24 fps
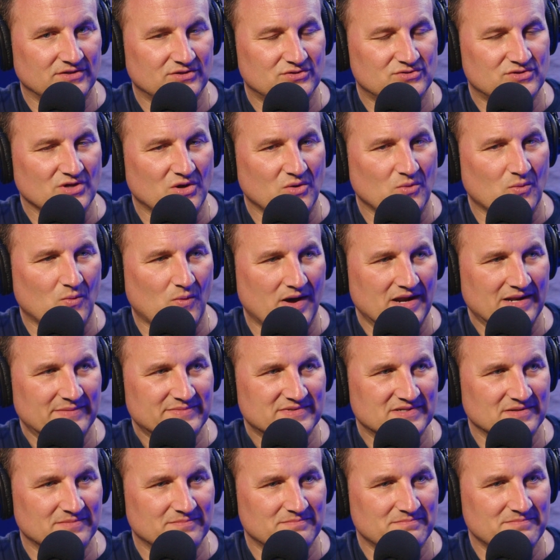you don't want
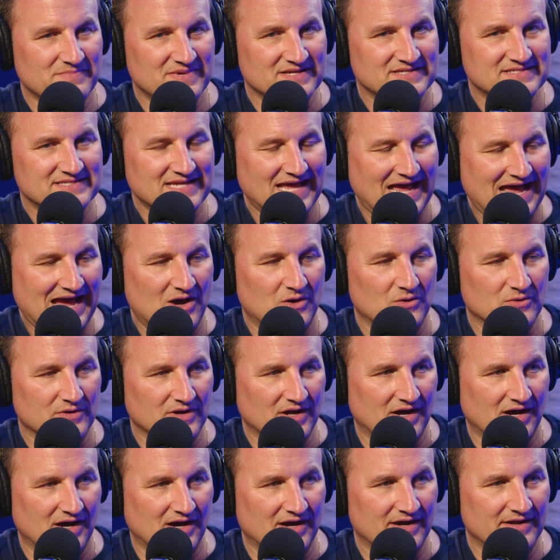him to miss
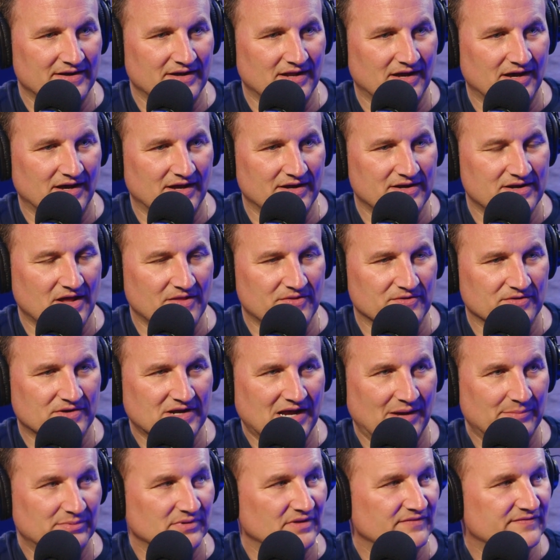out on another
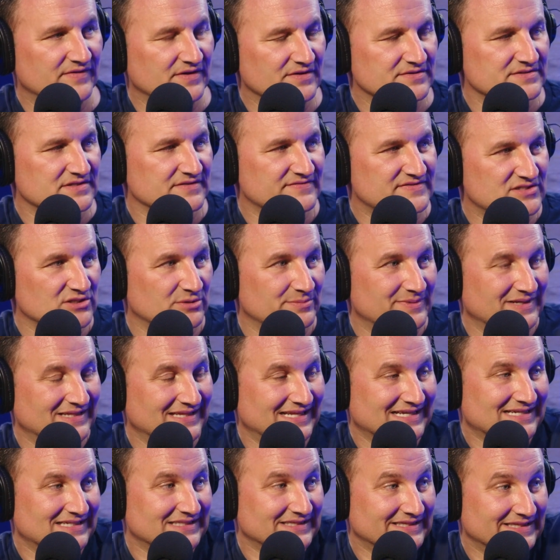couple of years of still being
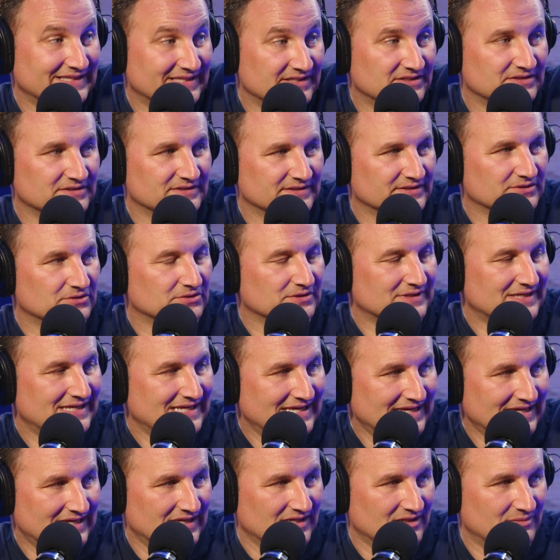like a little
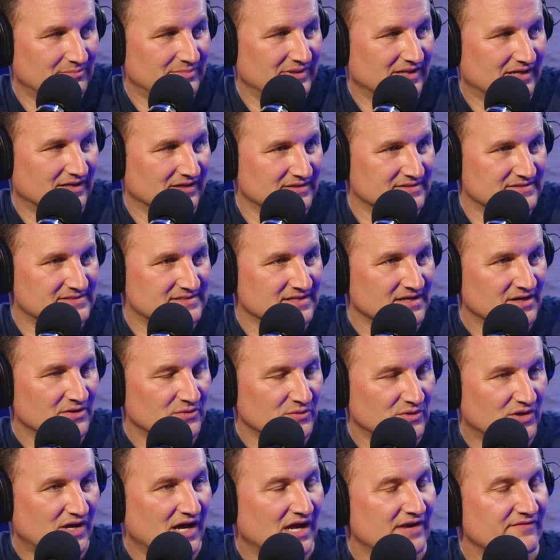kid, because
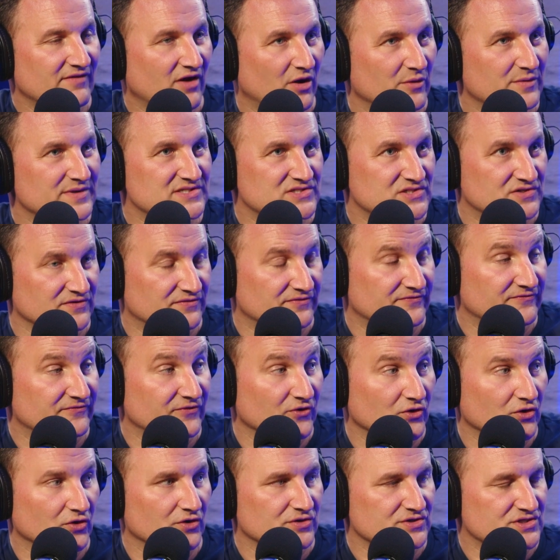we kind of always
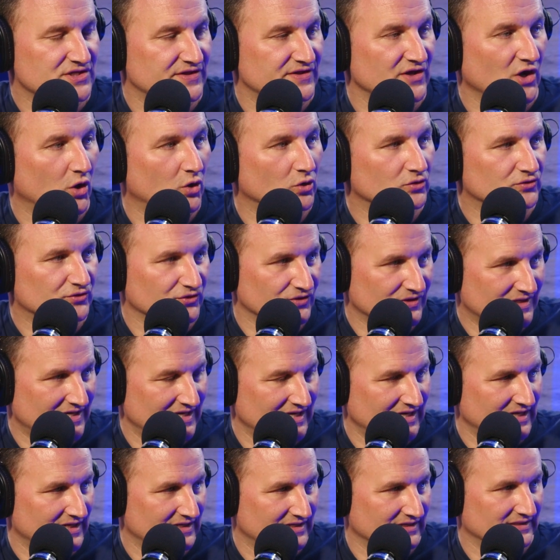defer to the older
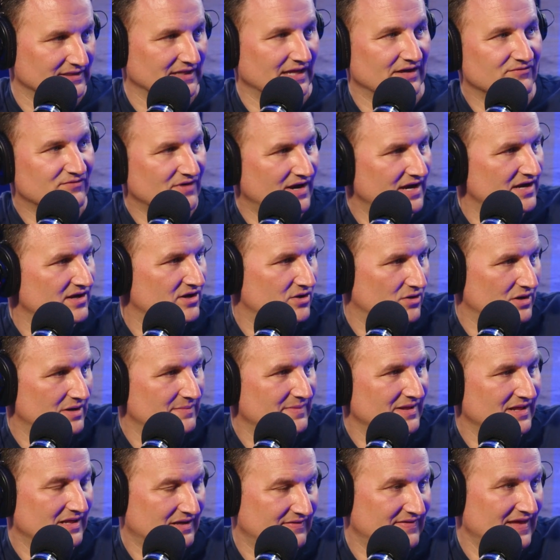kid. And, right? You know what
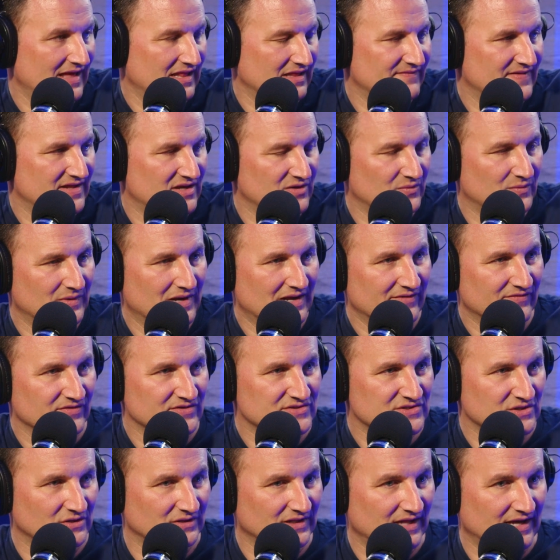I mean? Like the elevated,
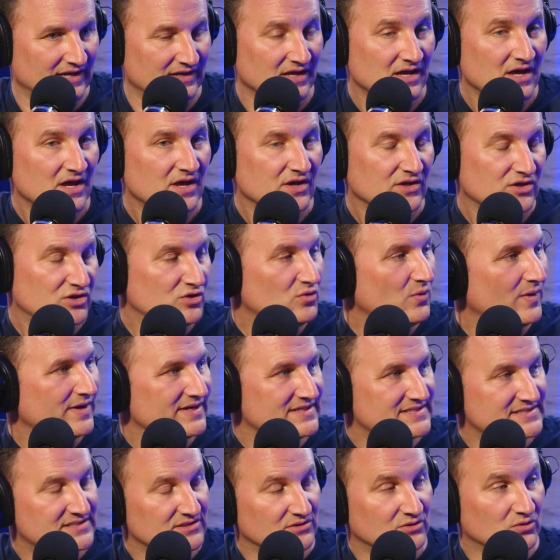whatever. So like you
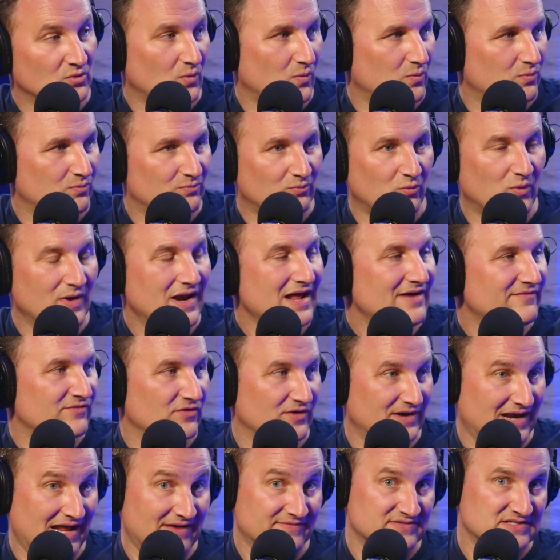want to still
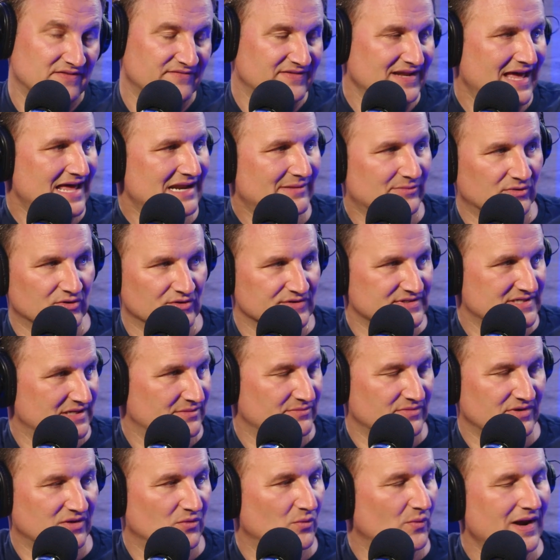whatever and have stuffed animals
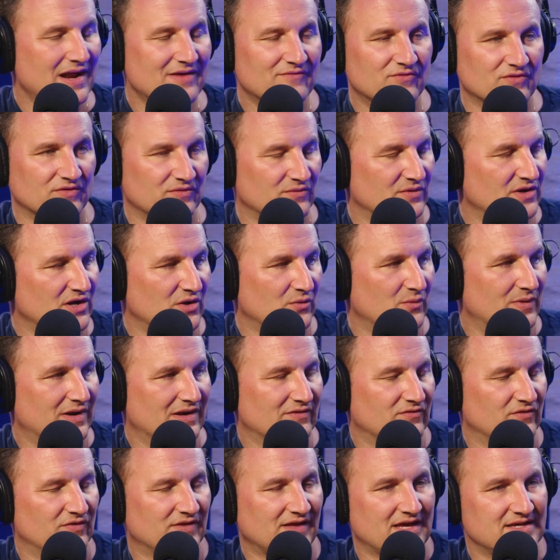and whatever,
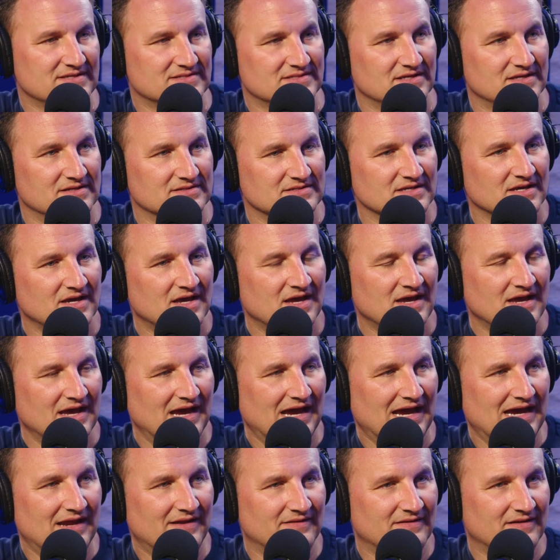whatever the case is.
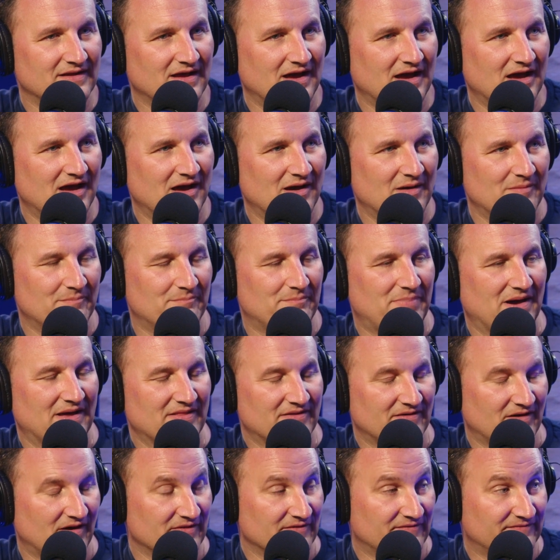And on
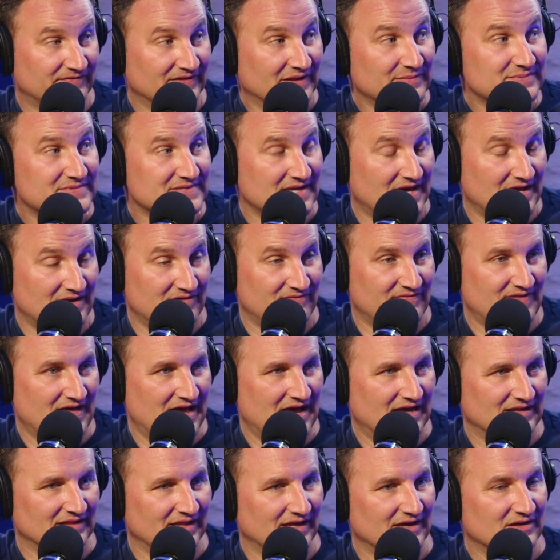the flip side of
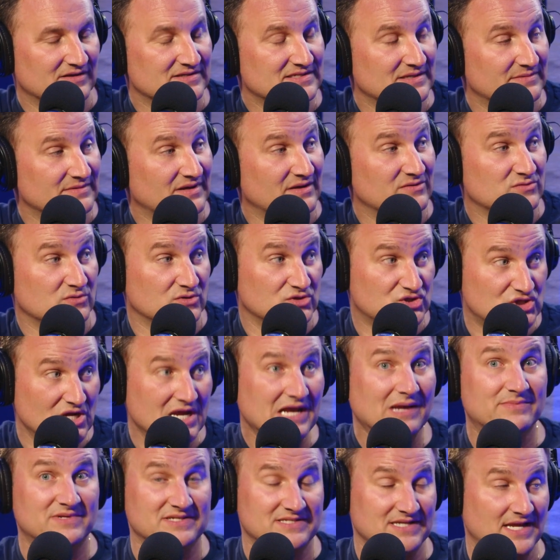that, like sometimes when
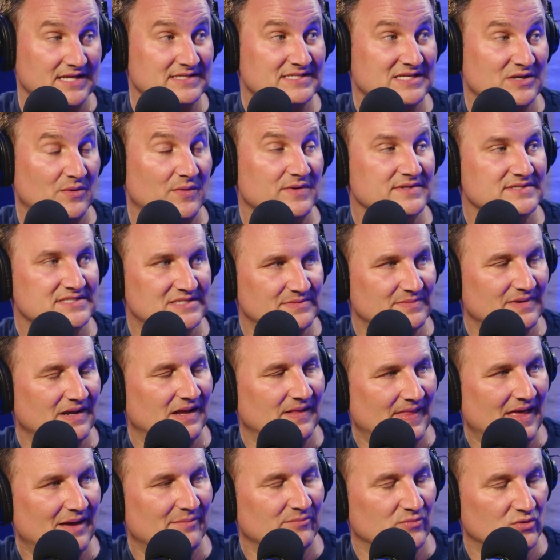Jacob decides he wants to be
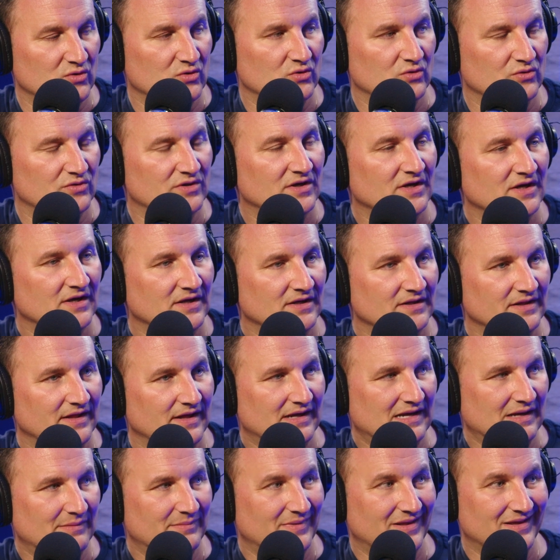in that mood,
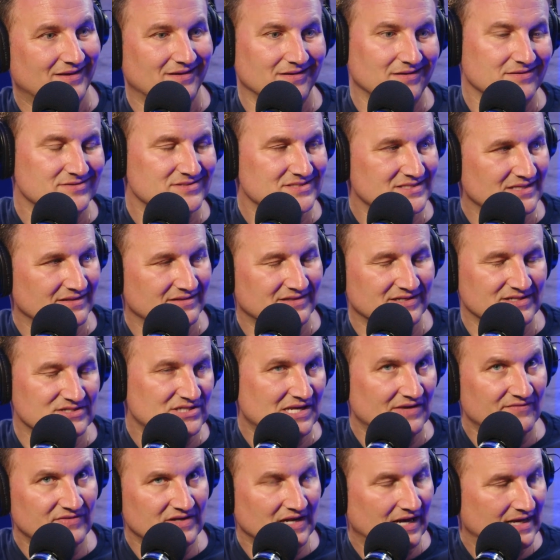like I'm like,
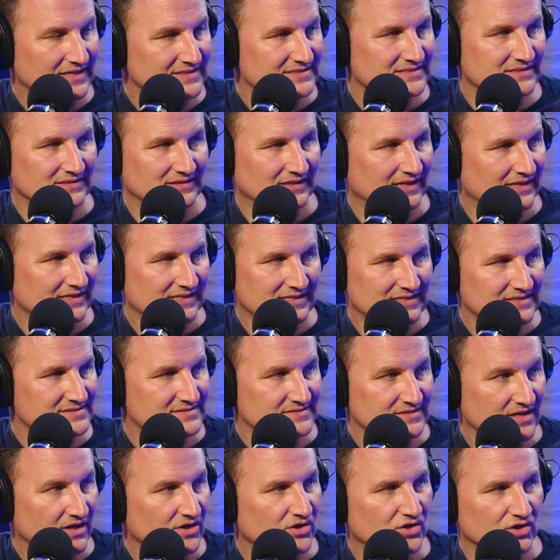just give it to Hudson. Like
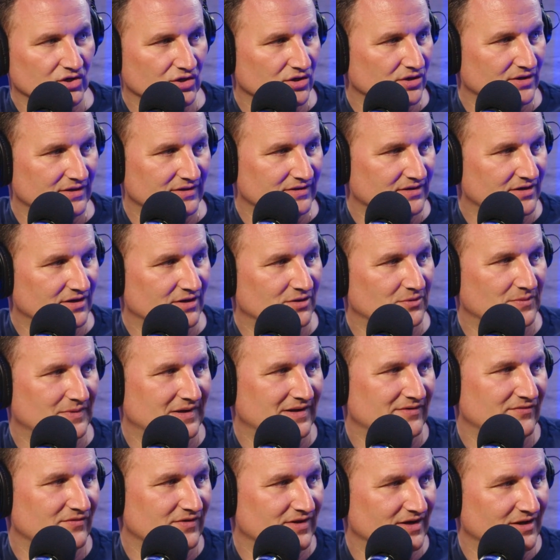he's younger and
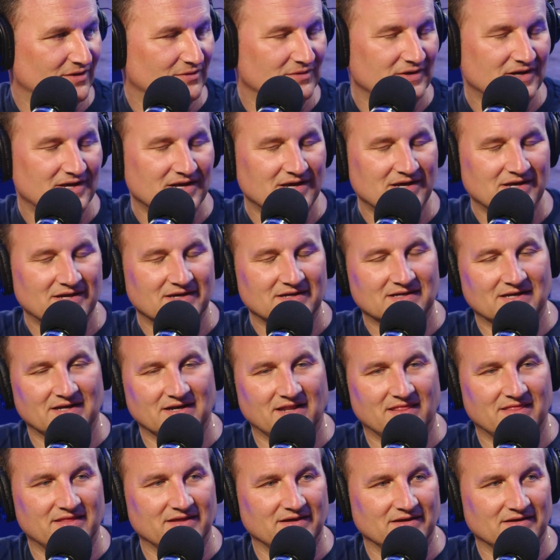whatever,
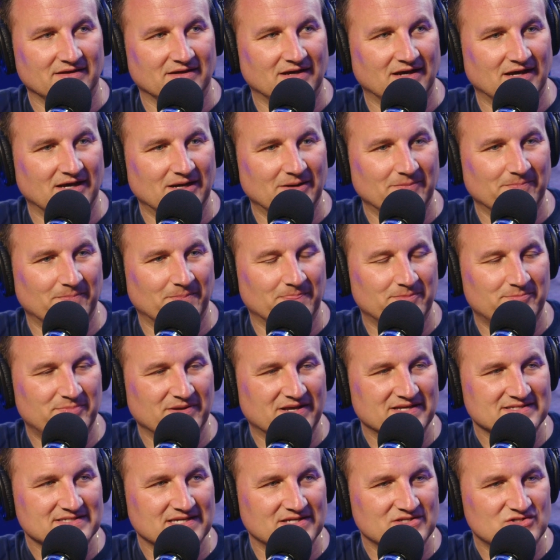kind of thing.
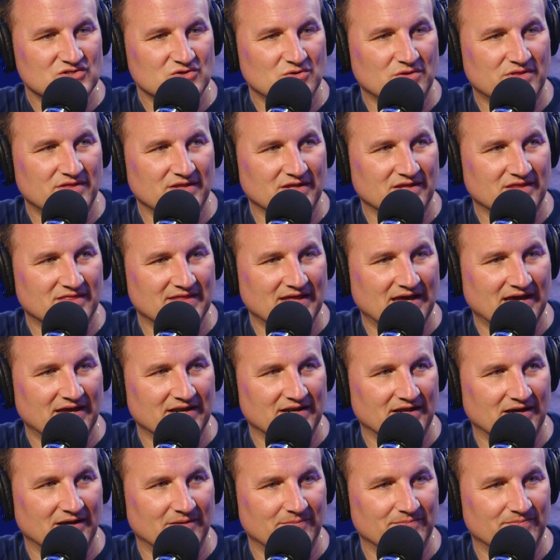Because I do think
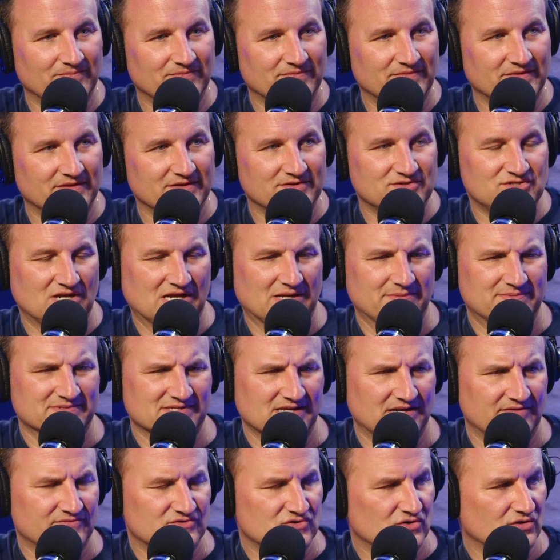that Jacob
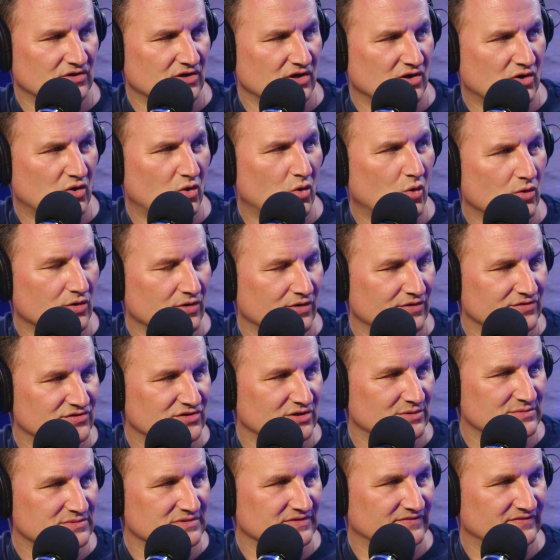is kind of turning a corner in
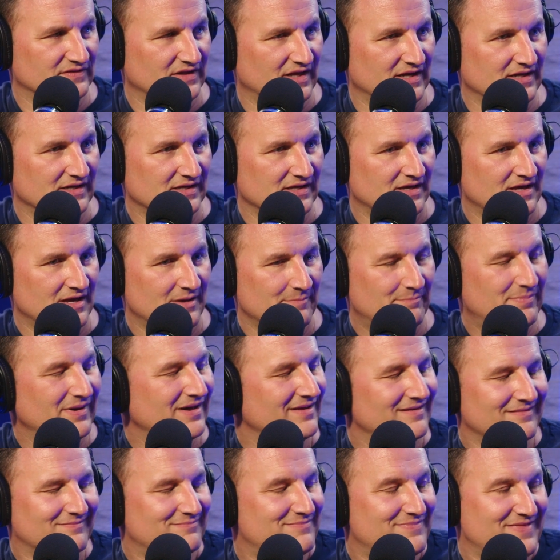terms of like,
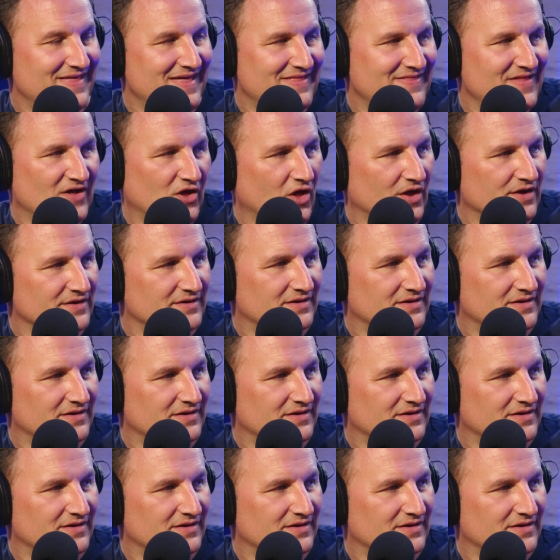but then they'll